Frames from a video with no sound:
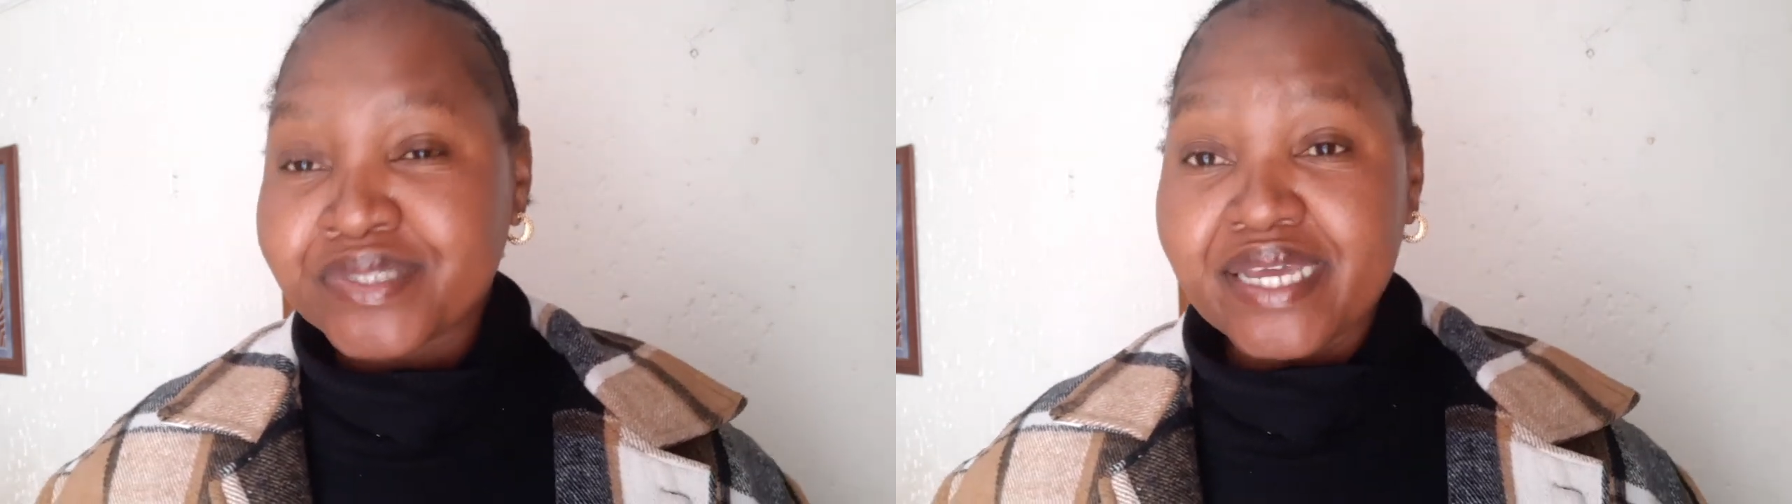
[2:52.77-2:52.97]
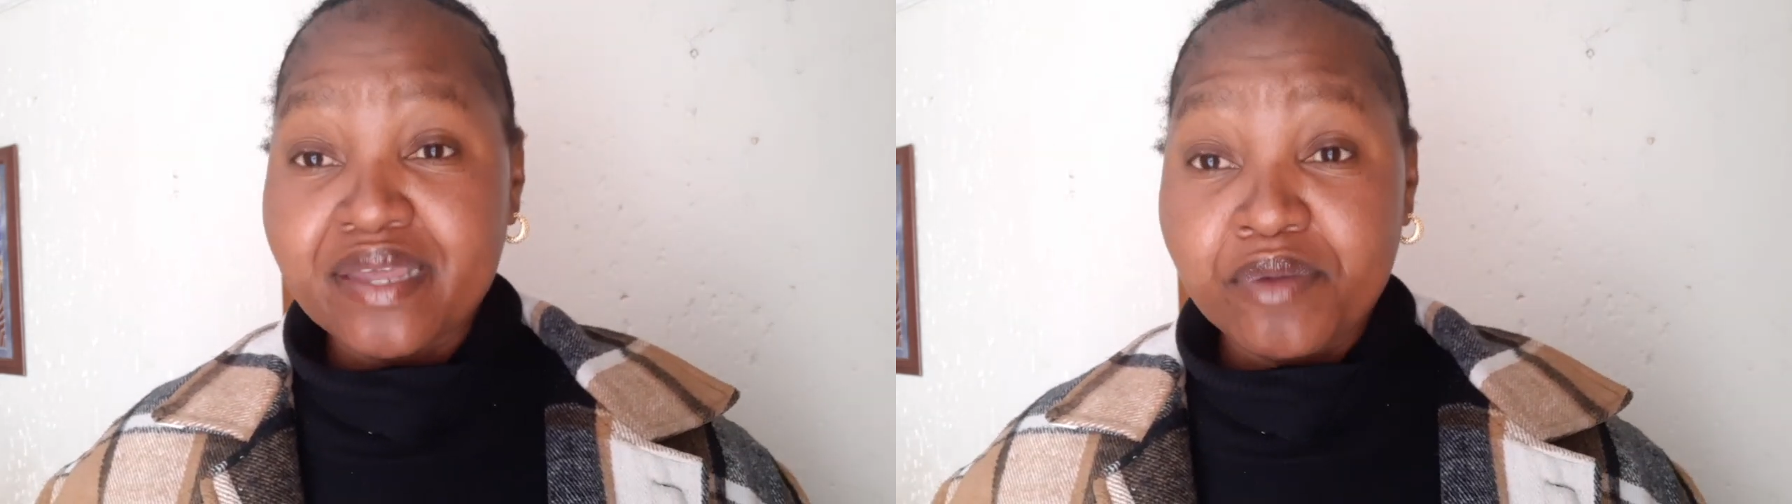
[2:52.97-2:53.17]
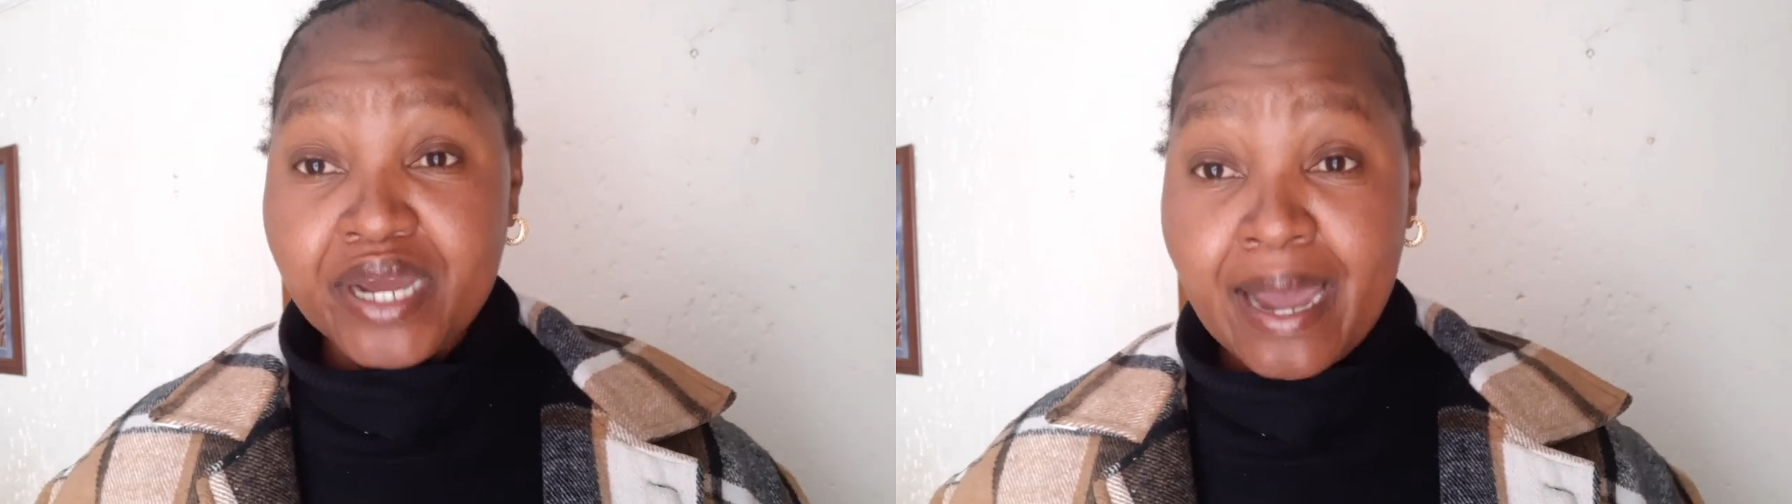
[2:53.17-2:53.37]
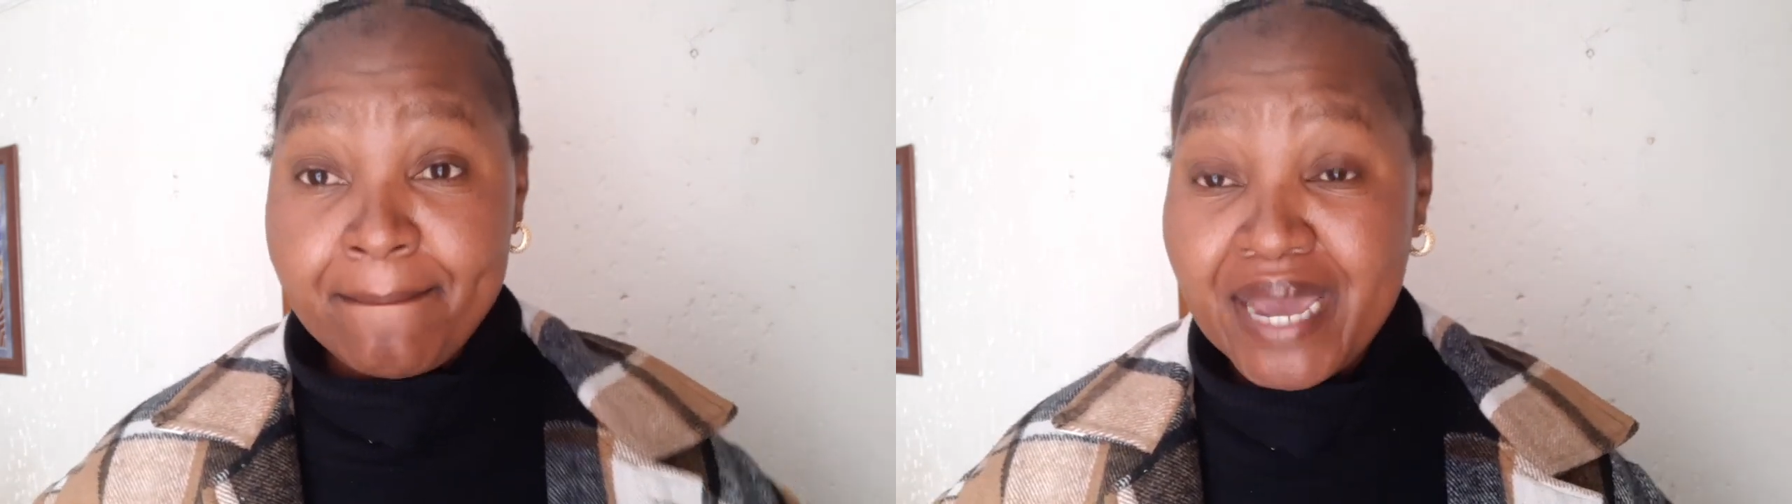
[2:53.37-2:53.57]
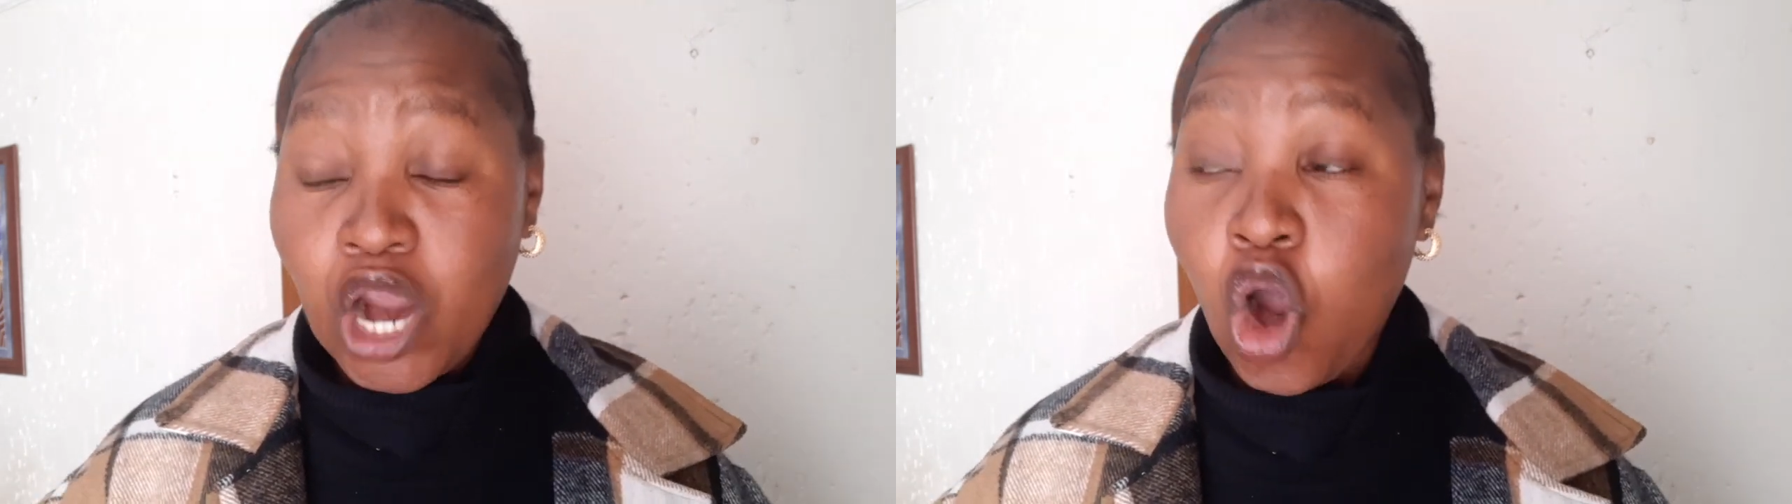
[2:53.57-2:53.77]
Then I'm going to come
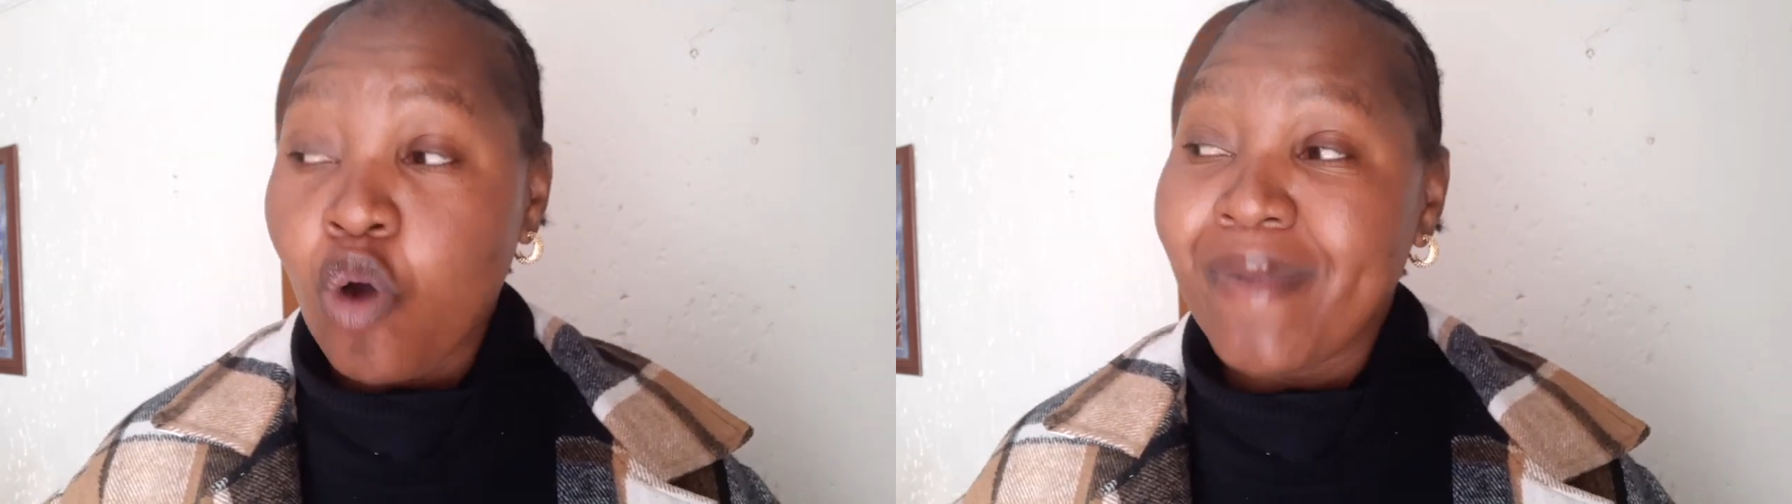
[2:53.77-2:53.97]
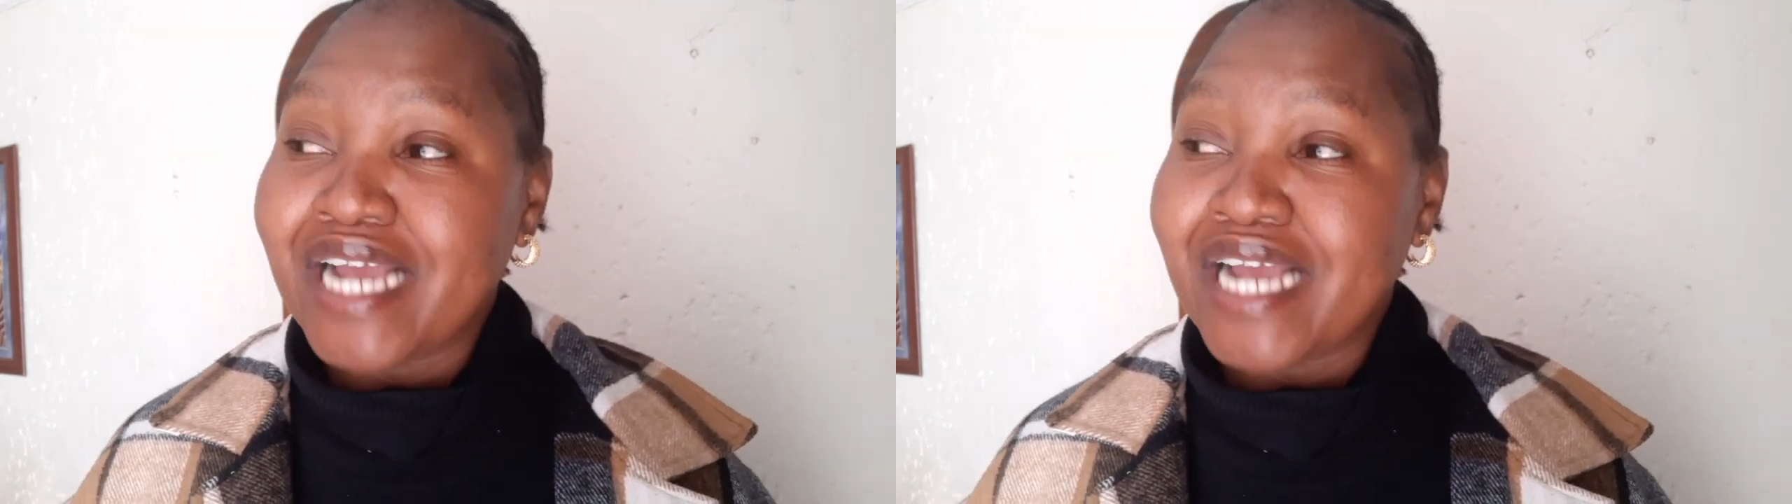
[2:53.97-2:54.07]
back home